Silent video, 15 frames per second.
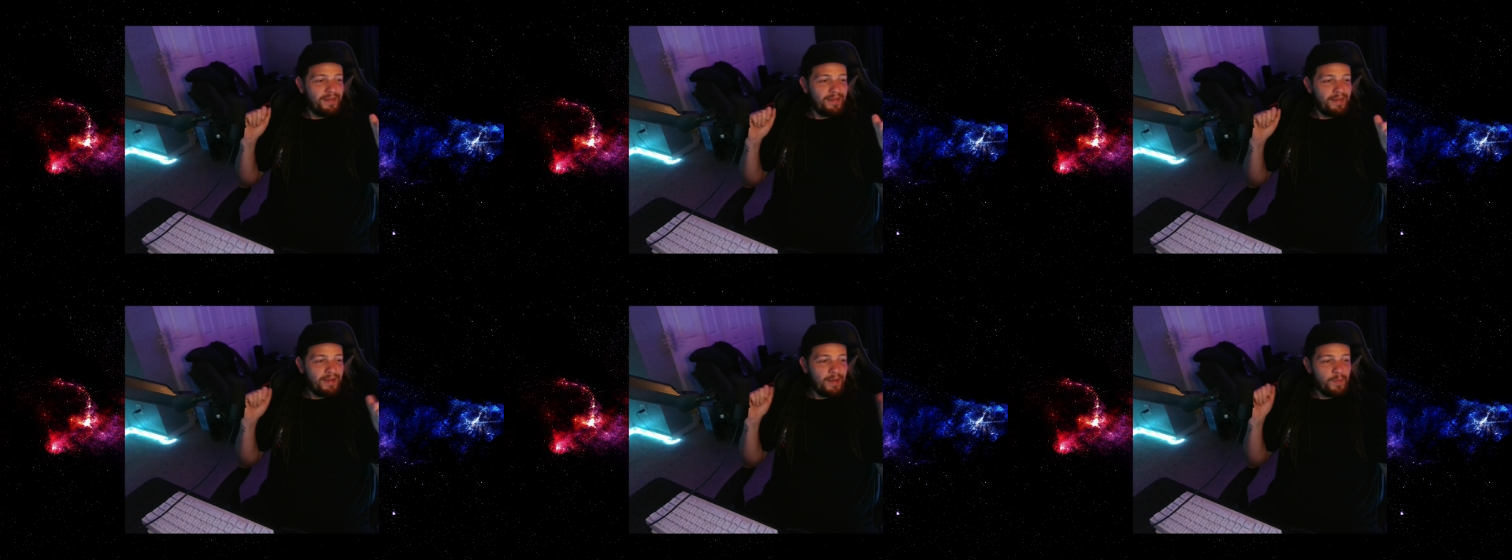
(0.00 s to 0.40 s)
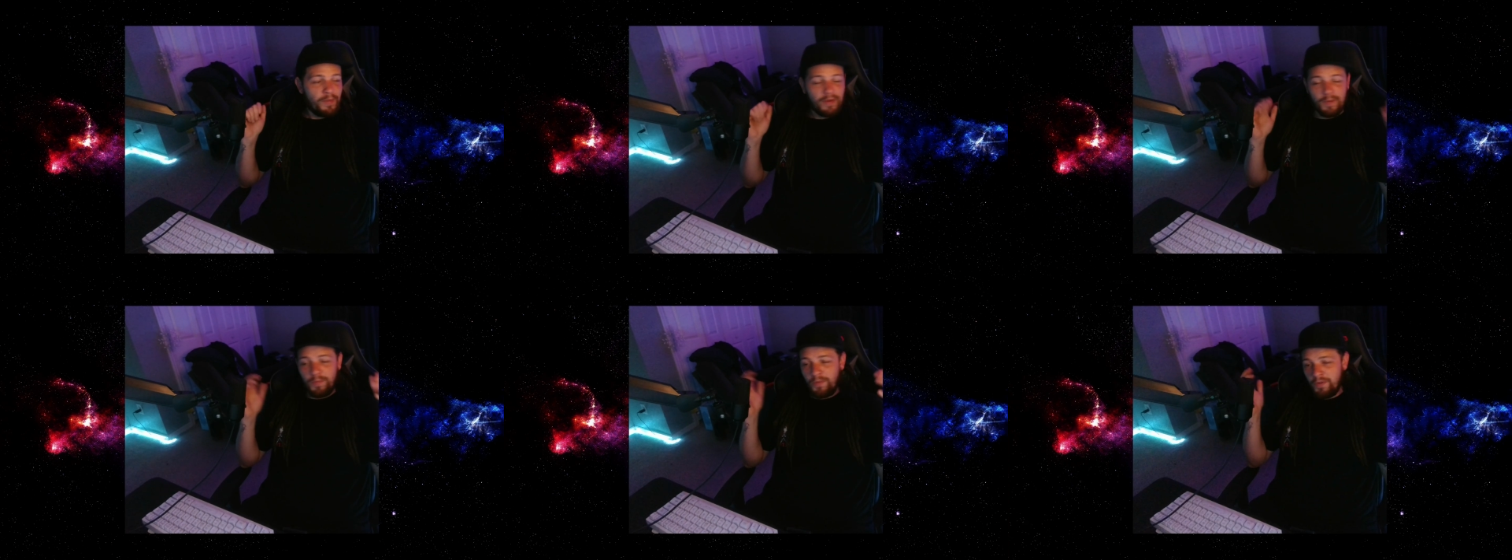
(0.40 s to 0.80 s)
I'm
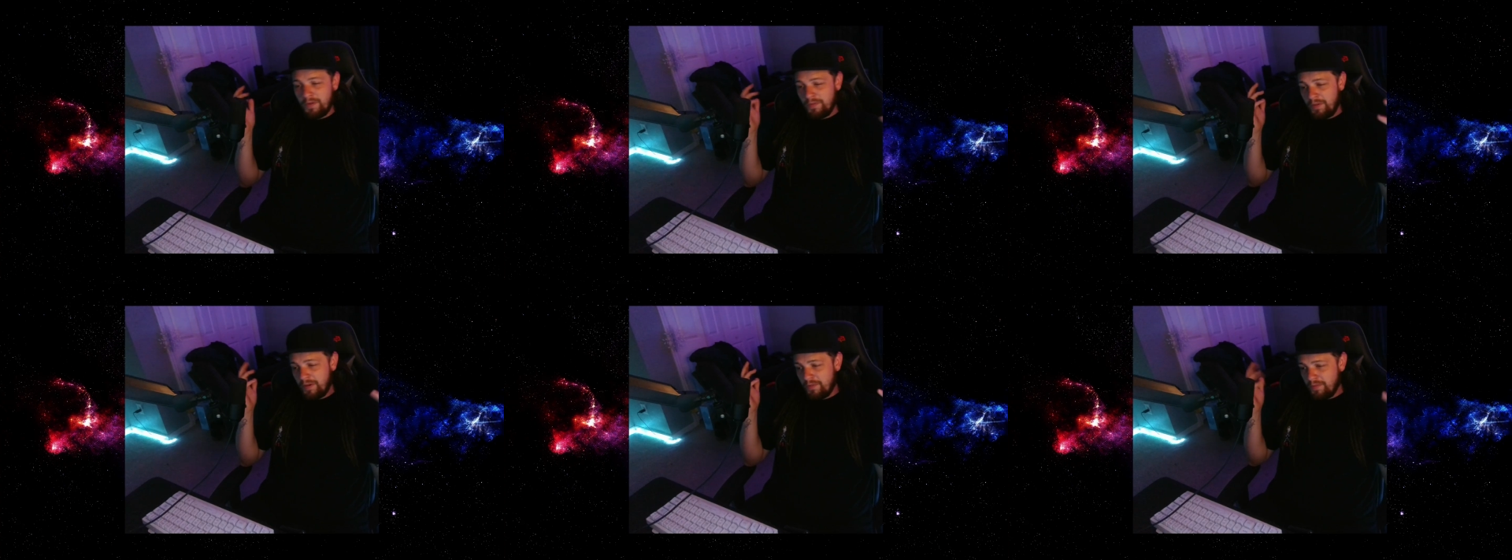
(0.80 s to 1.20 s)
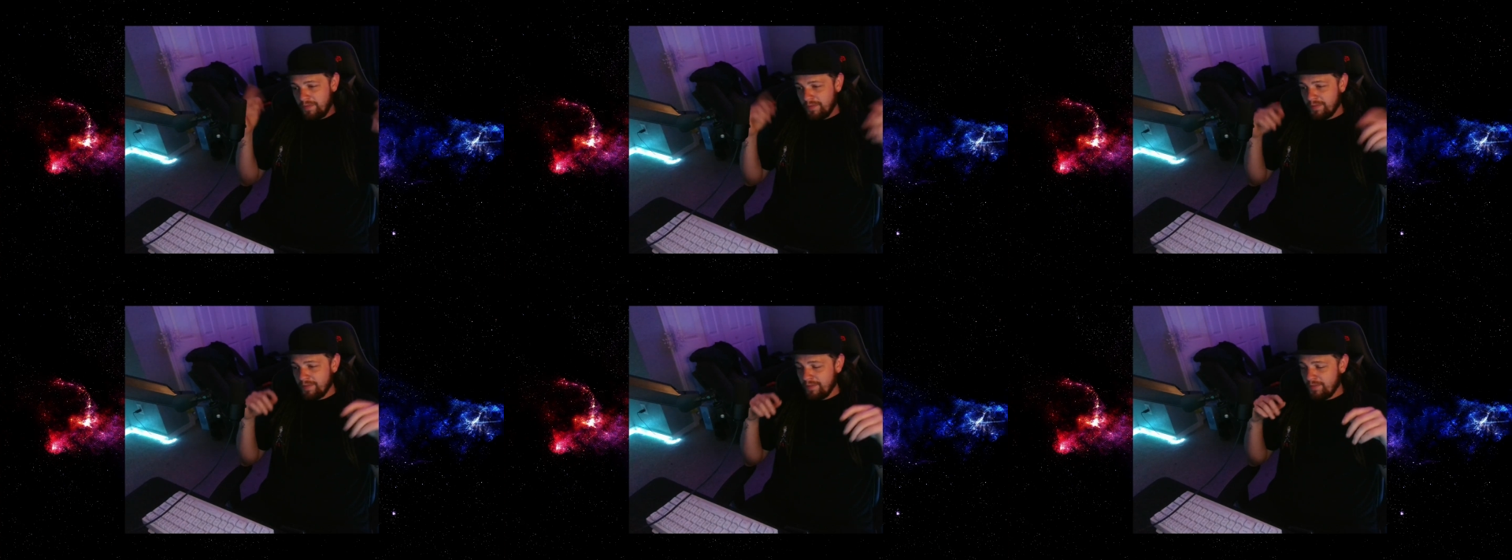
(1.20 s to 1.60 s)
like a broken record with
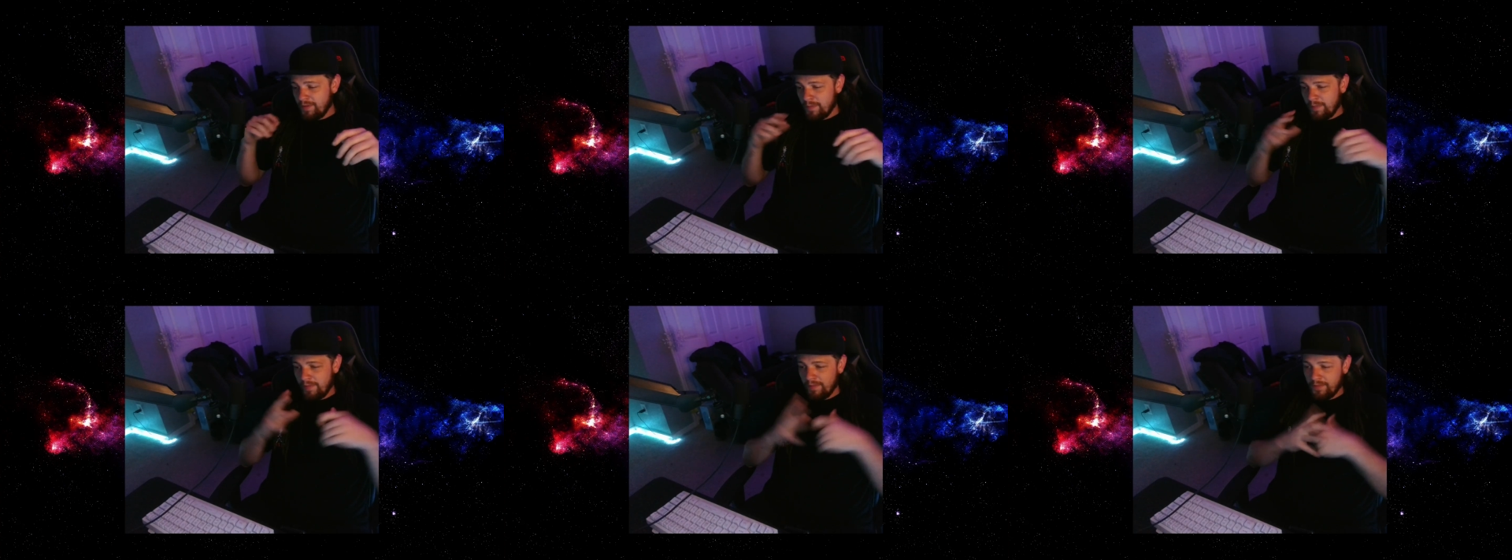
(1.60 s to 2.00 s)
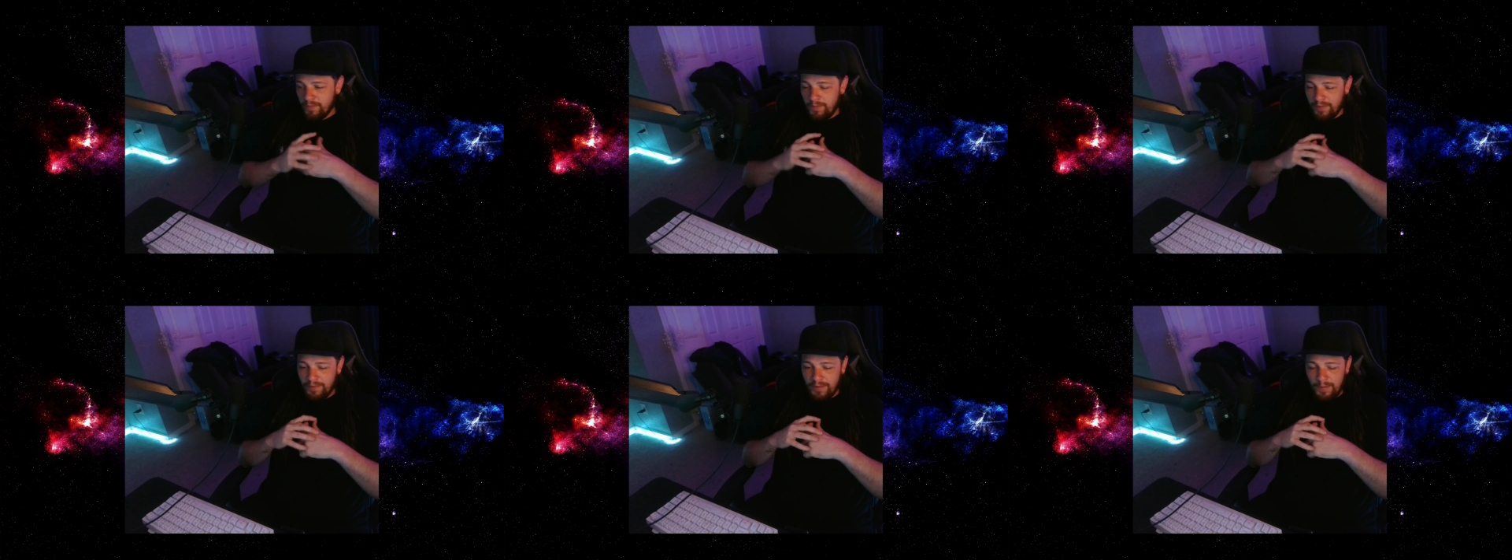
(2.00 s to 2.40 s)
this because I've talked about this so
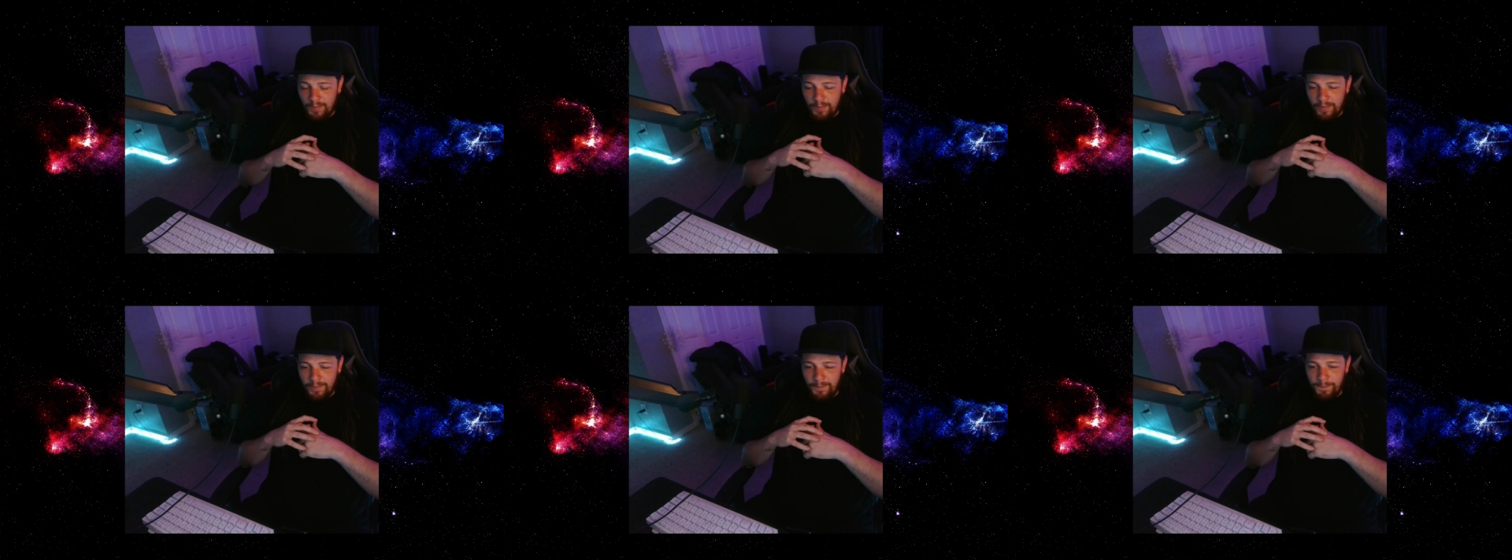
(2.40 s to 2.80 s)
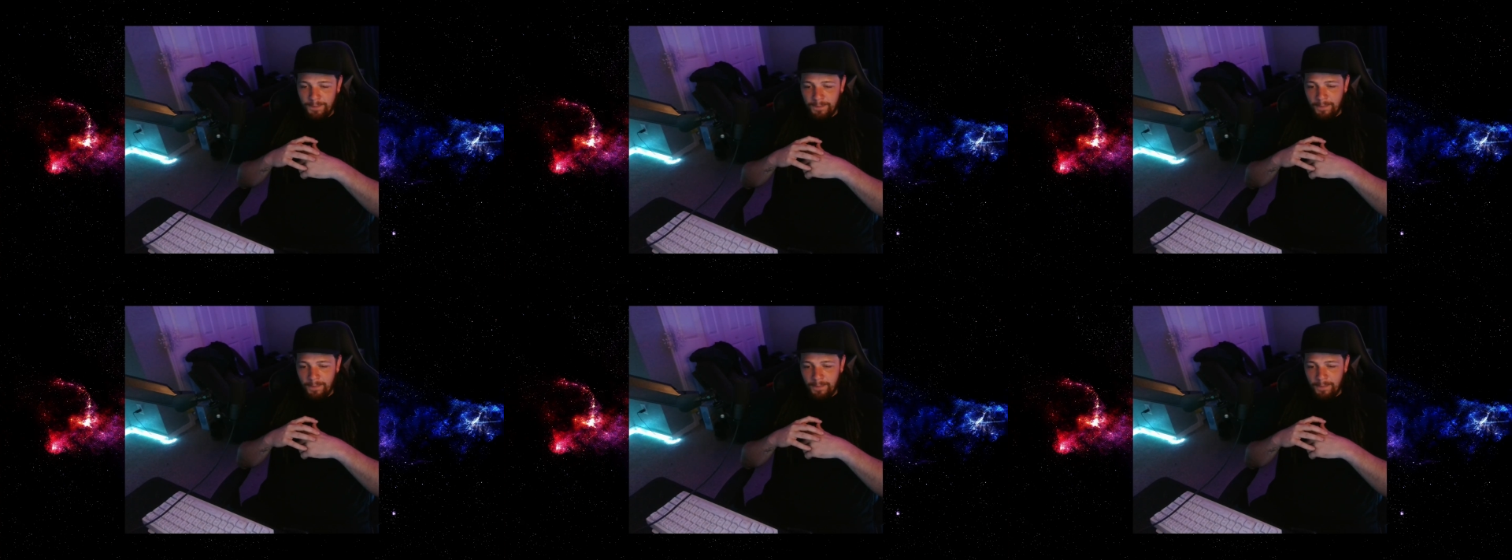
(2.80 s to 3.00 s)
many times, but